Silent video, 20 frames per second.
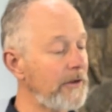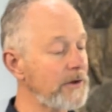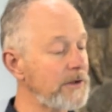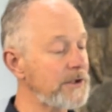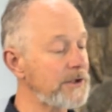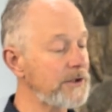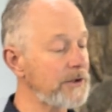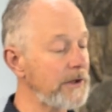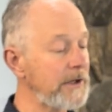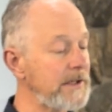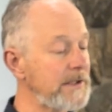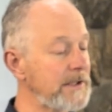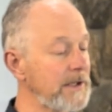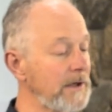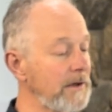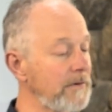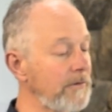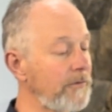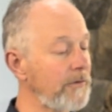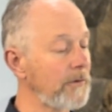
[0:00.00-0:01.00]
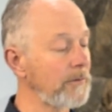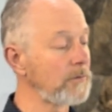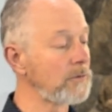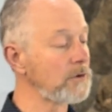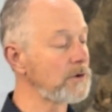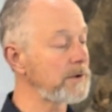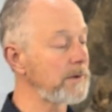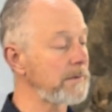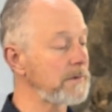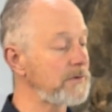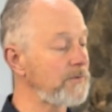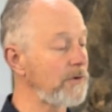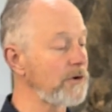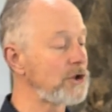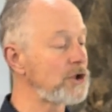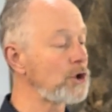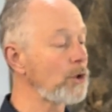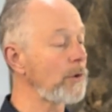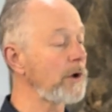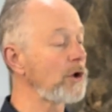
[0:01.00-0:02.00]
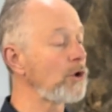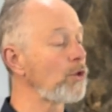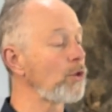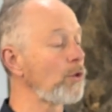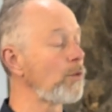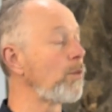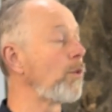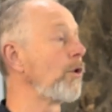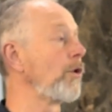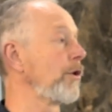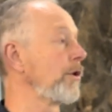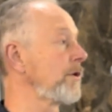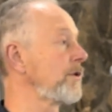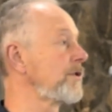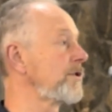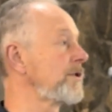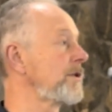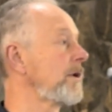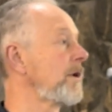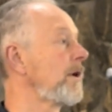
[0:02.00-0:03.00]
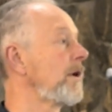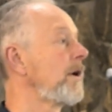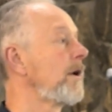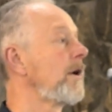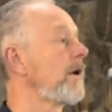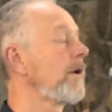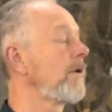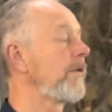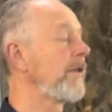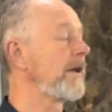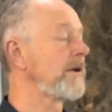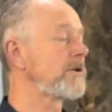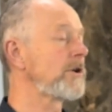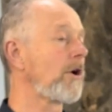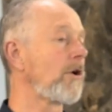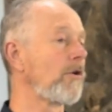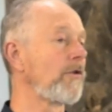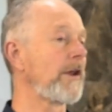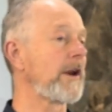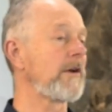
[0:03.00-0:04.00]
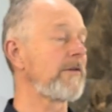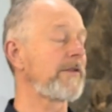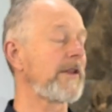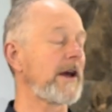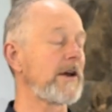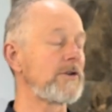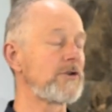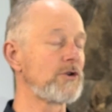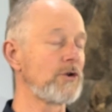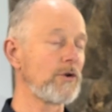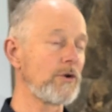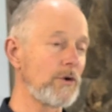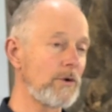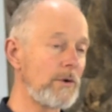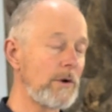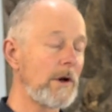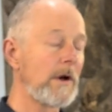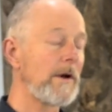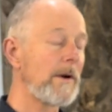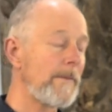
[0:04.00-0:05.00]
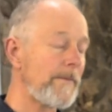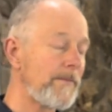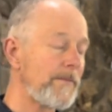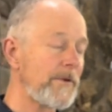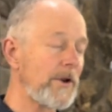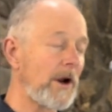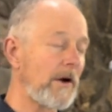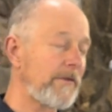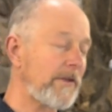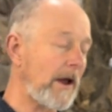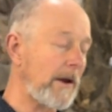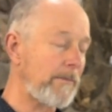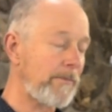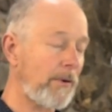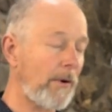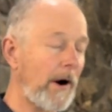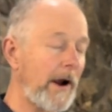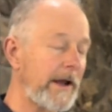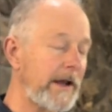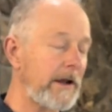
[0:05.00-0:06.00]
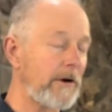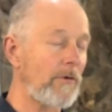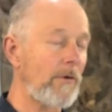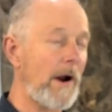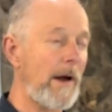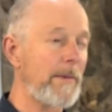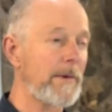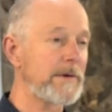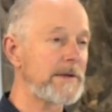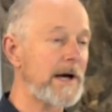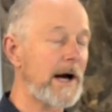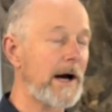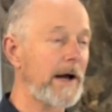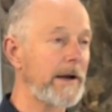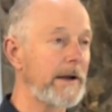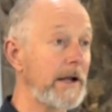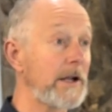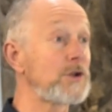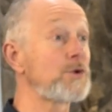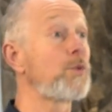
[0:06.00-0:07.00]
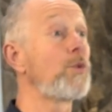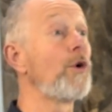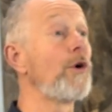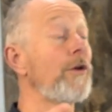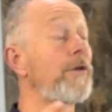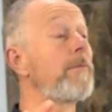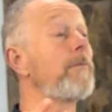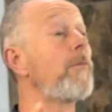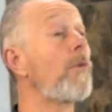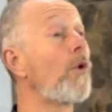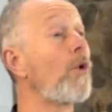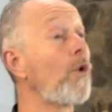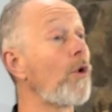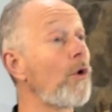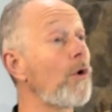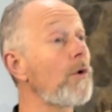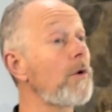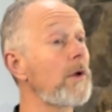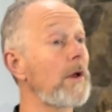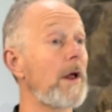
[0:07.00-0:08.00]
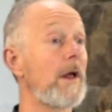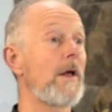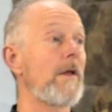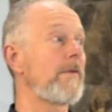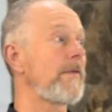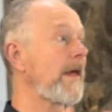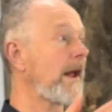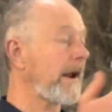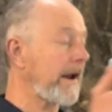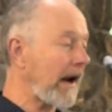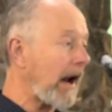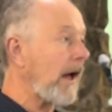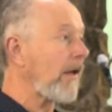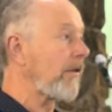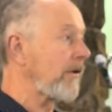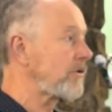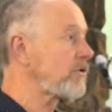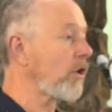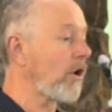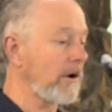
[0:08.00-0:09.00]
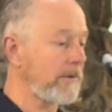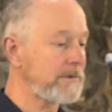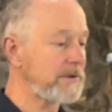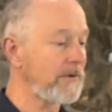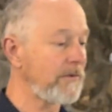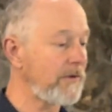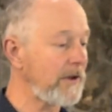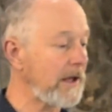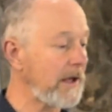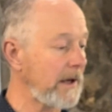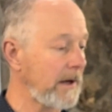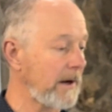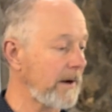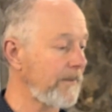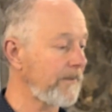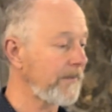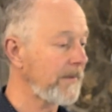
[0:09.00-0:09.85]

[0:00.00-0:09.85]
the season for Muslims for doing good works. They're told that if they do, you know, if they pray in Ramadan, it's worth more than at other times of year.